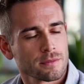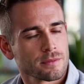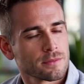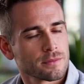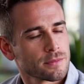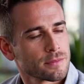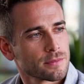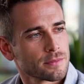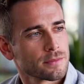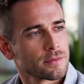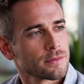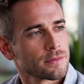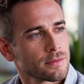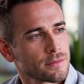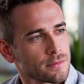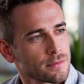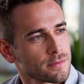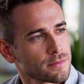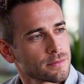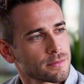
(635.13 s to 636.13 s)

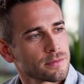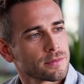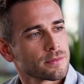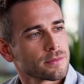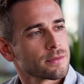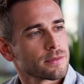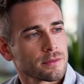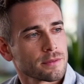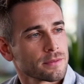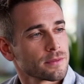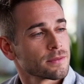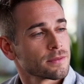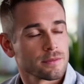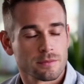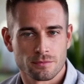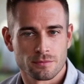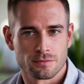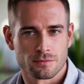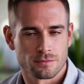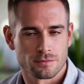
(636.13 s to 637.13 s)

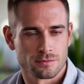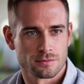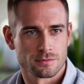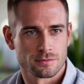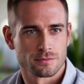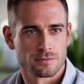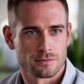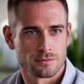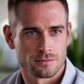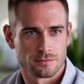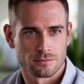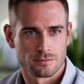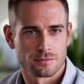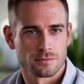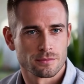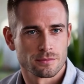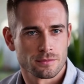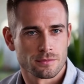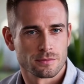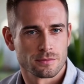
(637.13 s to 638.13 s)

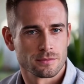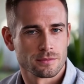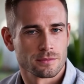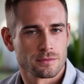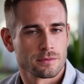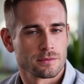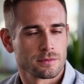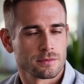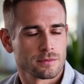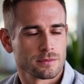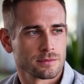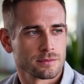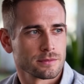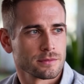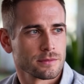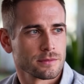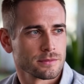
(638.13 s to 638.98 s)
The person shown says nothing.